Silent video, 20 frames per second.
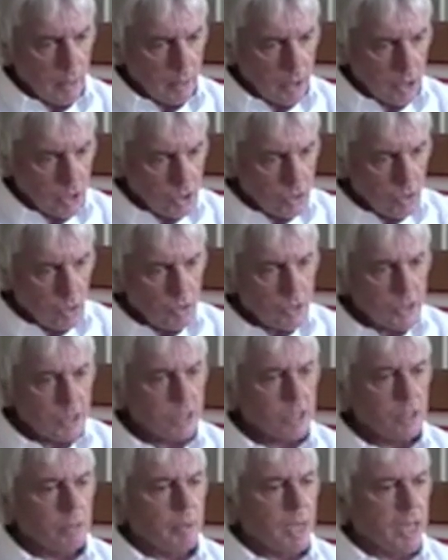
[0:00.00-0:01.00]
control
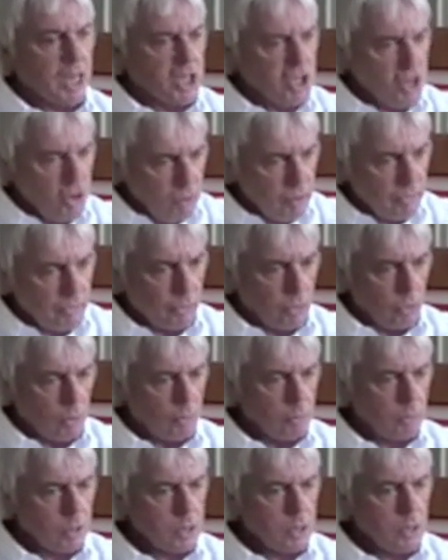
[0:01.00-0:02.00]
system in
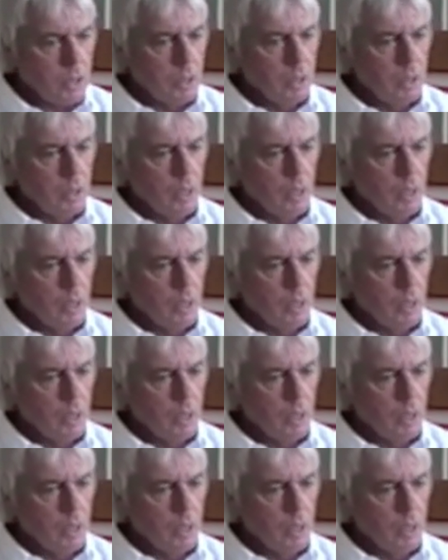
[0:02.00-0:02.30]
uniforms